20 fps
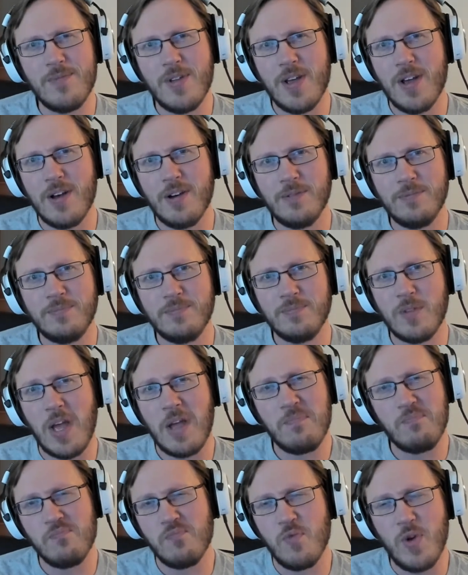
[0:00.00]

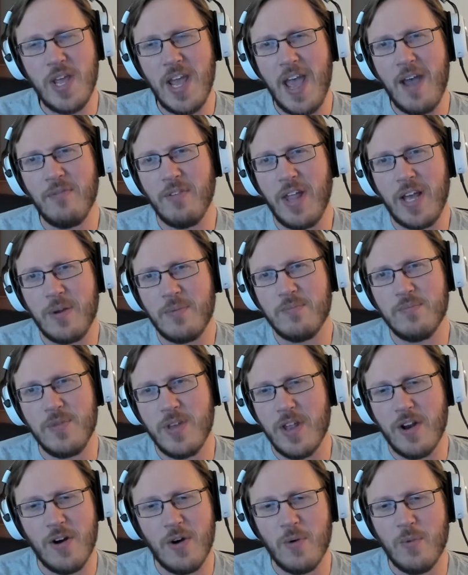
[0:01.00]
No, we have like
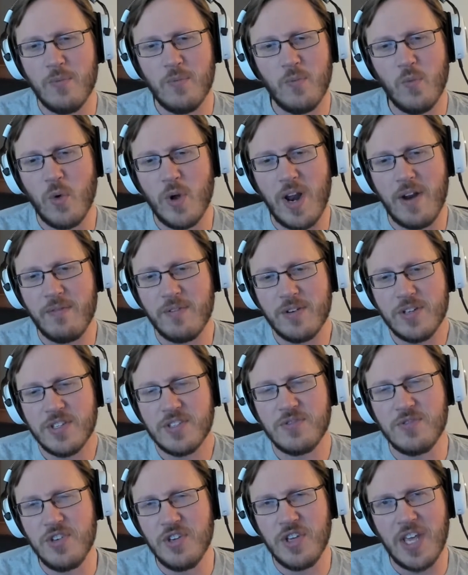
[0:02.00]
whatever.
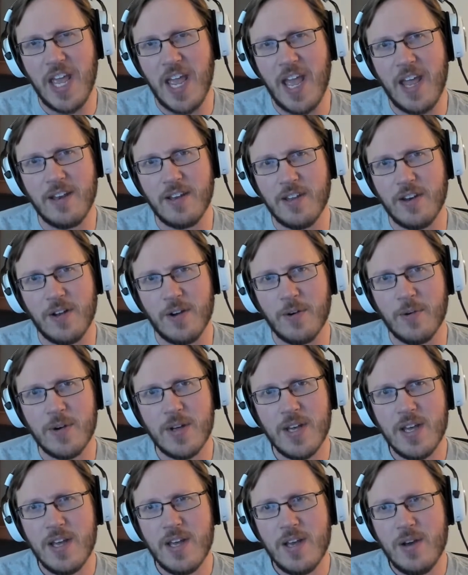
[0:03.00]
Just you can't.
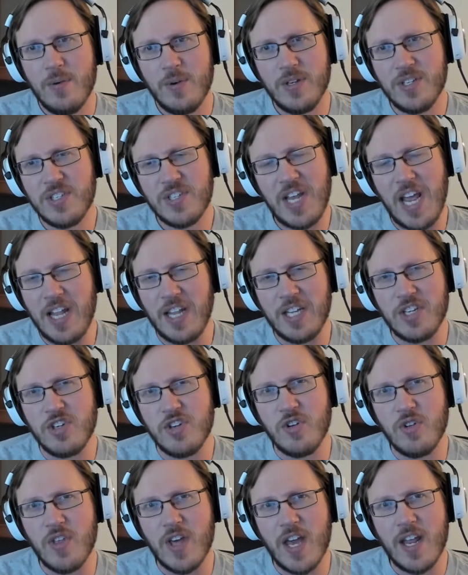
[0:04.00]
We just can't let
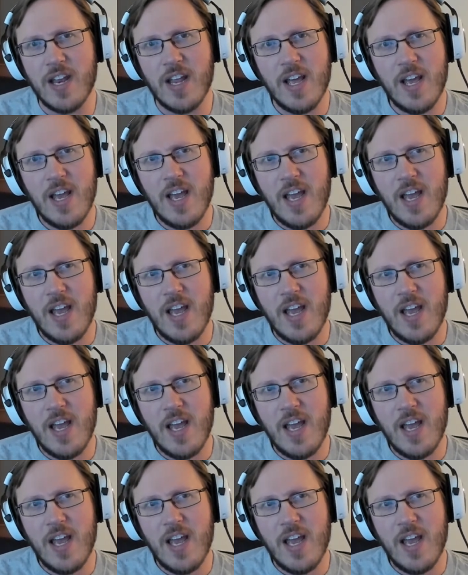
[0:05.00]
you do that.